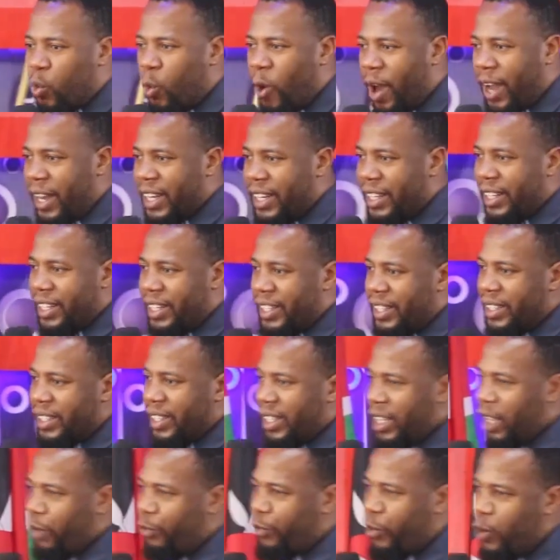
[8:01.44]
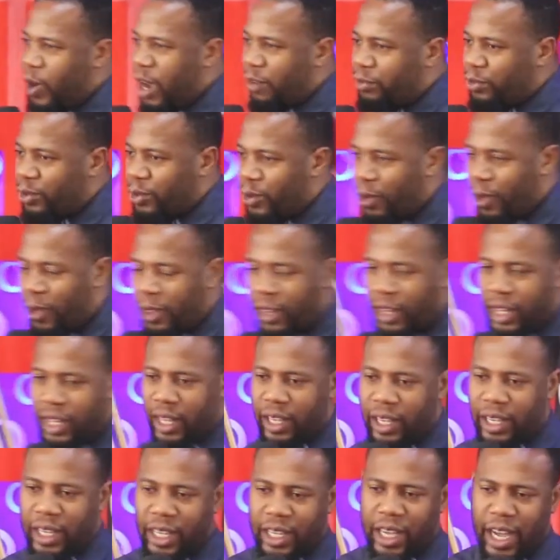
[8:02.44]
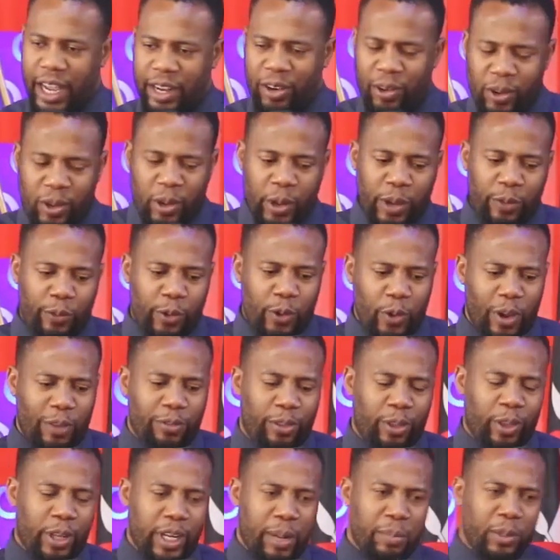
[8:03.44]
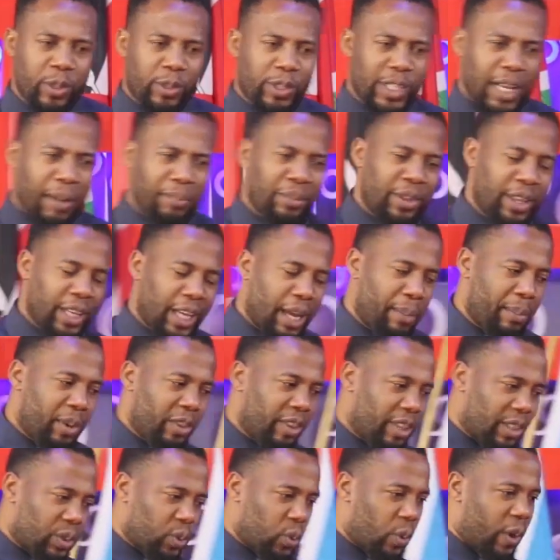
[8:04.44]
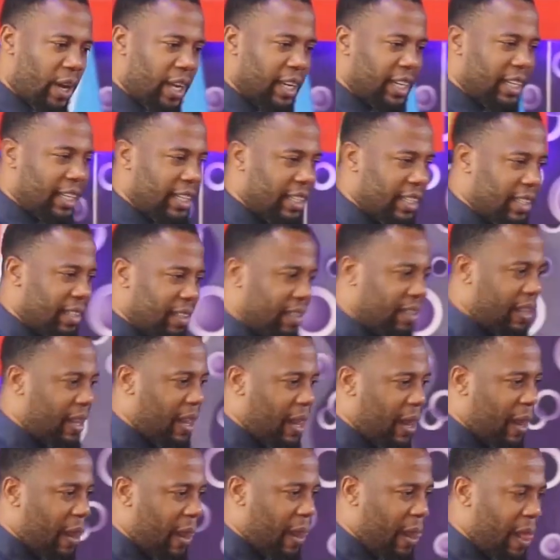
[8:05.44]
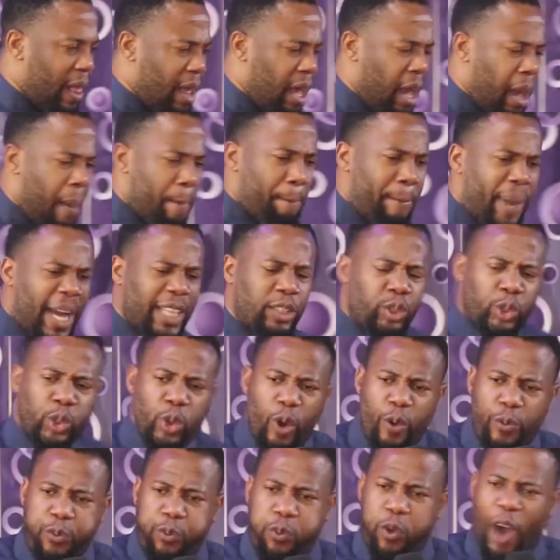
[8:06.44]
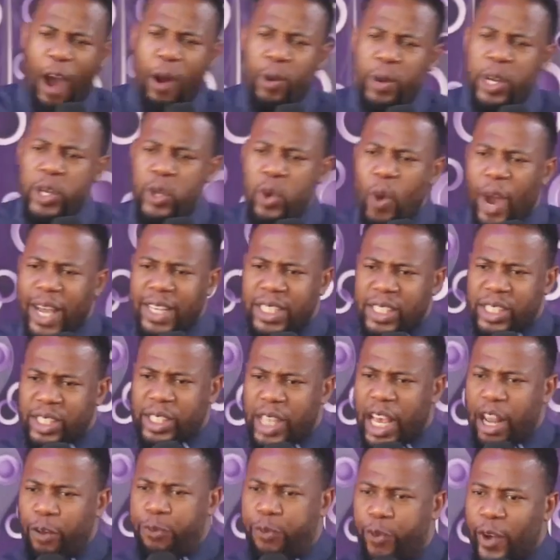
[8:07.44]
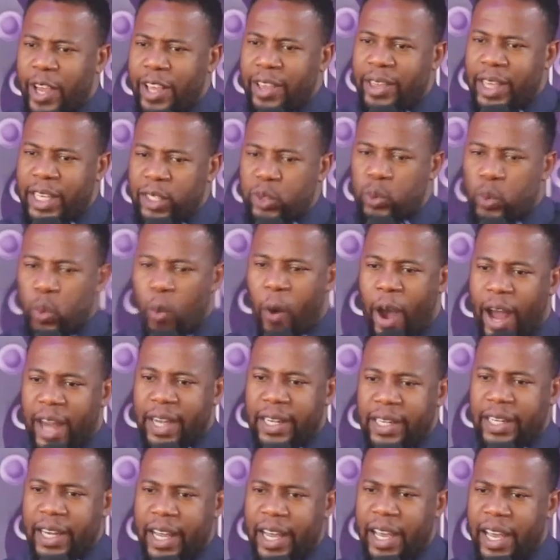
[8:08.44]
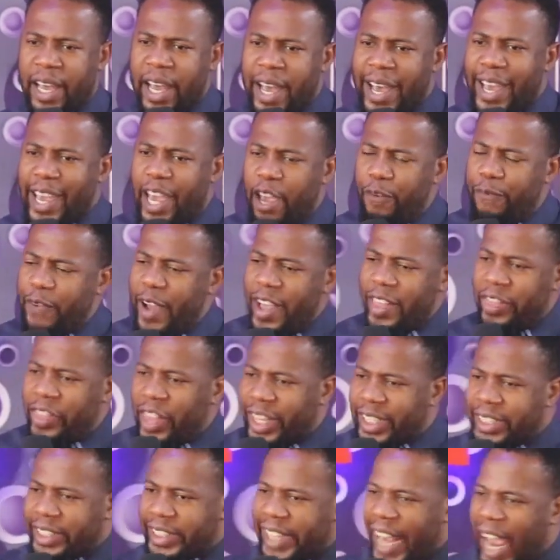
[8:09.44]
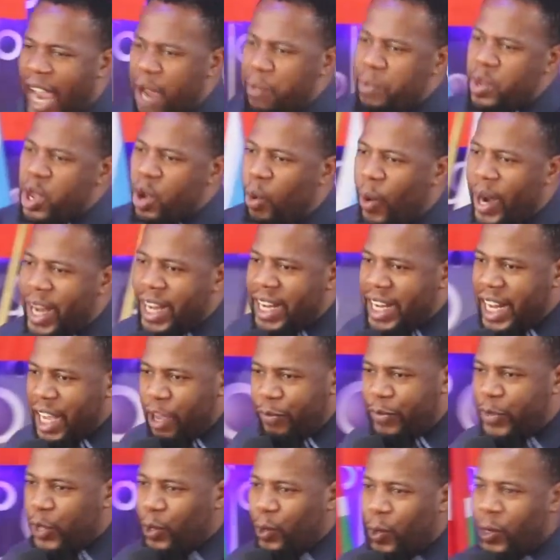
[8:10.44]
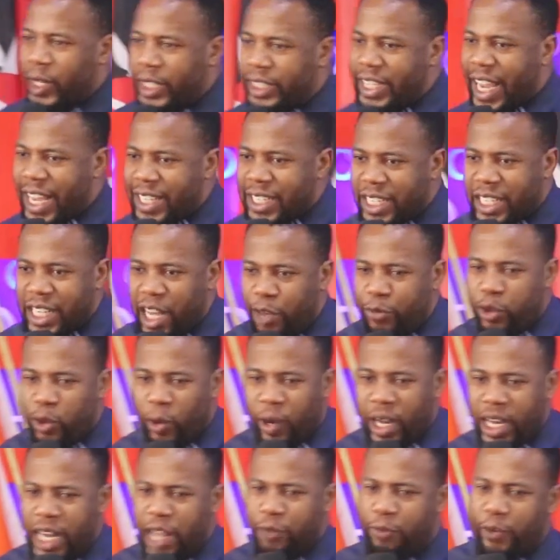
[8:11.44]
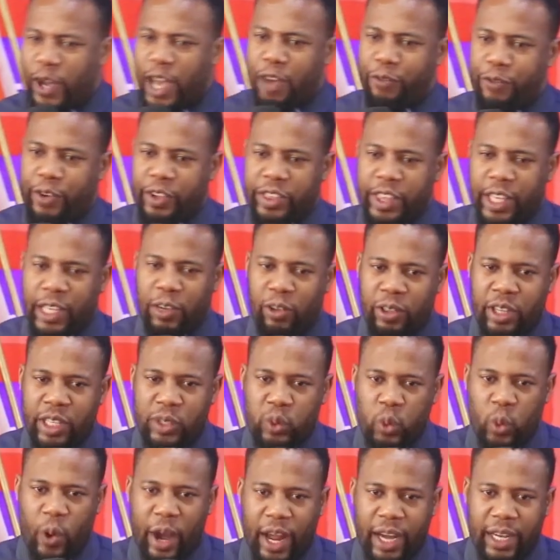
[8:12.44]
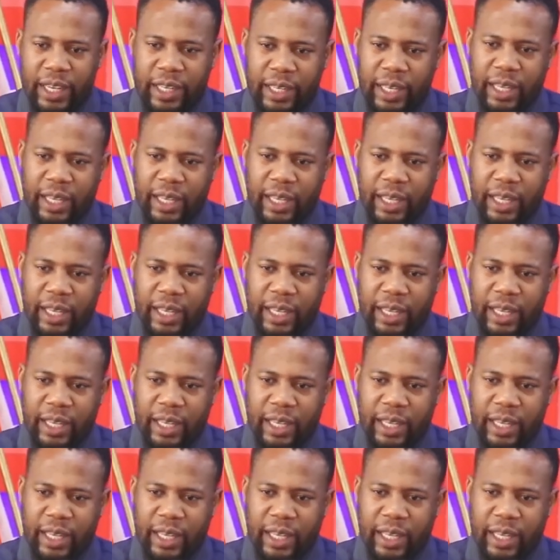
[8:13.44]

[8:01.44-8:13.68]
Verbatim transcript: world. If you have thought, I don't know if you have thought about something about this world. But you found yourself in this world. Even the time you will live, you will just live, you will leave everything on this world.